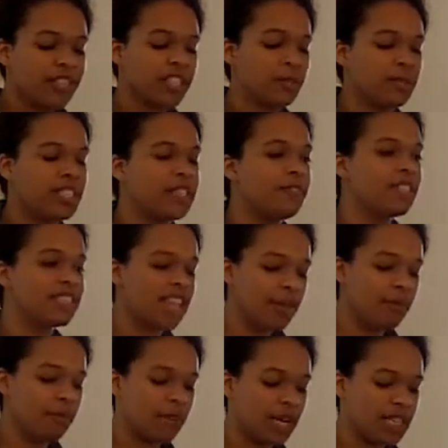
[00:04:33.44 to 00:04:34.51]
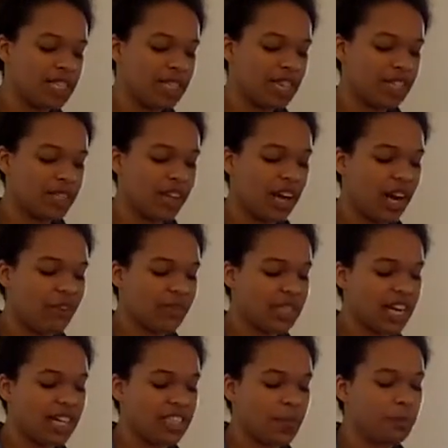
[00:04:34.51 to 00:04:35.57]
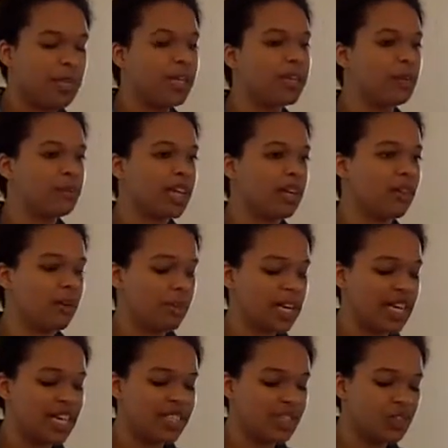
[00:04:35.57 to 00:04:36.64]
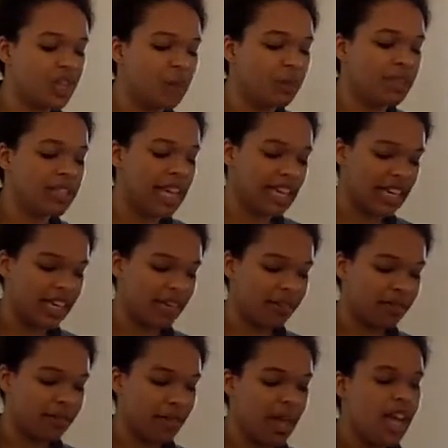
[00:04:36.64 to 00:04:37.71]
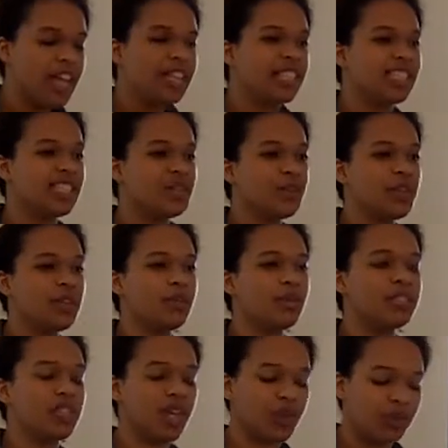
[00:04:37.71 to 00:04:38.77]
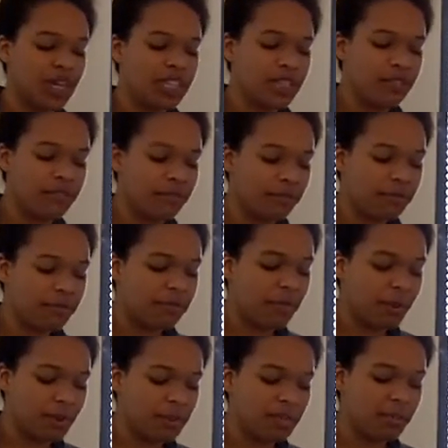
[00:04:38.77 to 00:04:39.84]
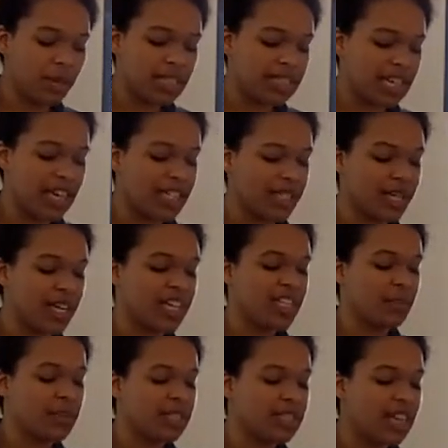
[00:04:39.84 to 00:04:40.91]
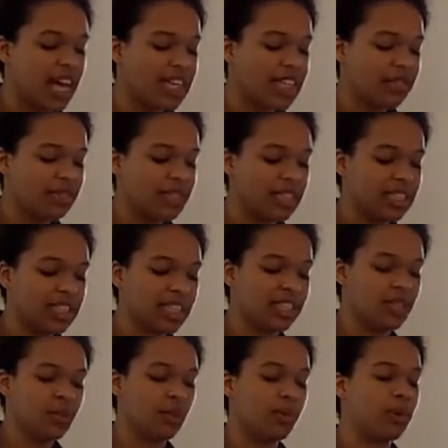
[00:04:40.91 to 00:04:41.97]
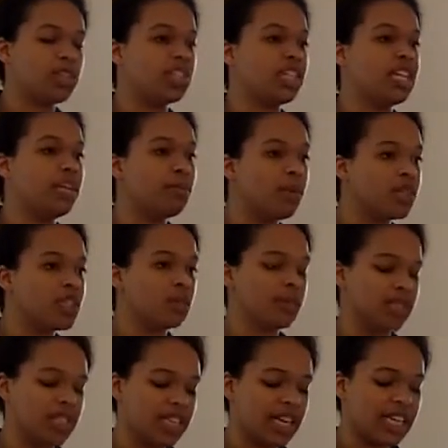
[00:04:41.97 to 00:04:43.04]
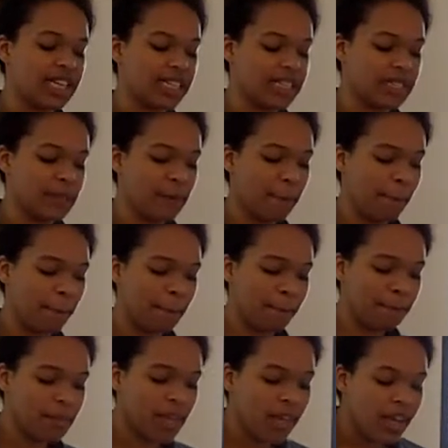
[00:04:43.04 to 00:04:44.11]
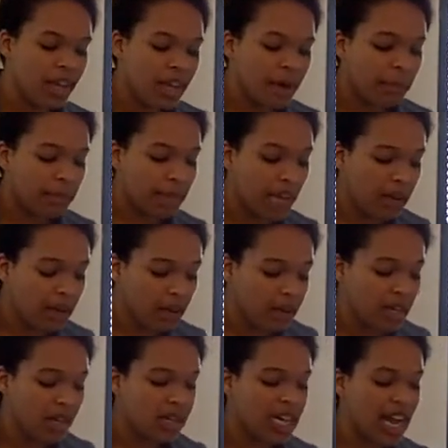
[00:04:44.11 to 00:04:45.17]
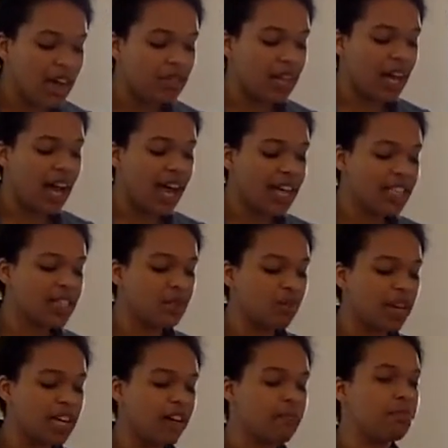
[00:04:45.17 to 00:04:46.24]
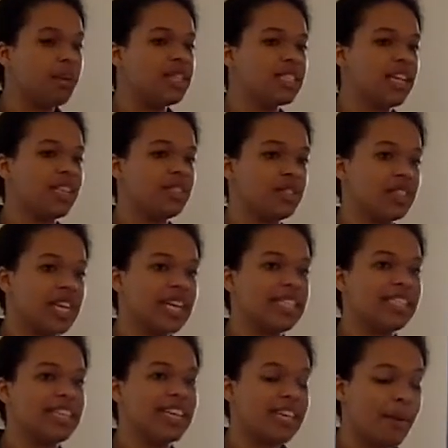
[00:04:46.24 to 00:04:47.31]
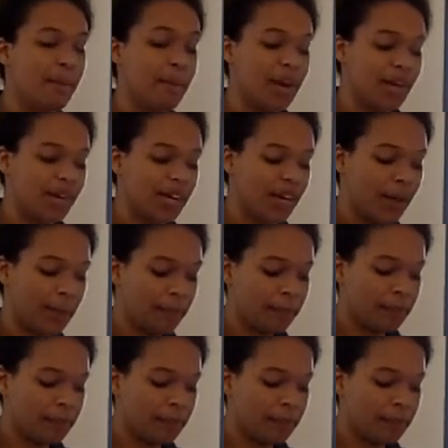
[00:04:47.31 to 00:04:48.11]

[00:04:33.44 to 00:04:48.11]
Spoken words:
The specific type of breast cancer, however, that has appeared in black women is triple negative. This is one of the most aggressive forms of breast cancer and has been scientifically linked to abortion in multiple studies. Black women are now the highest rate of breast cancer deaths in America.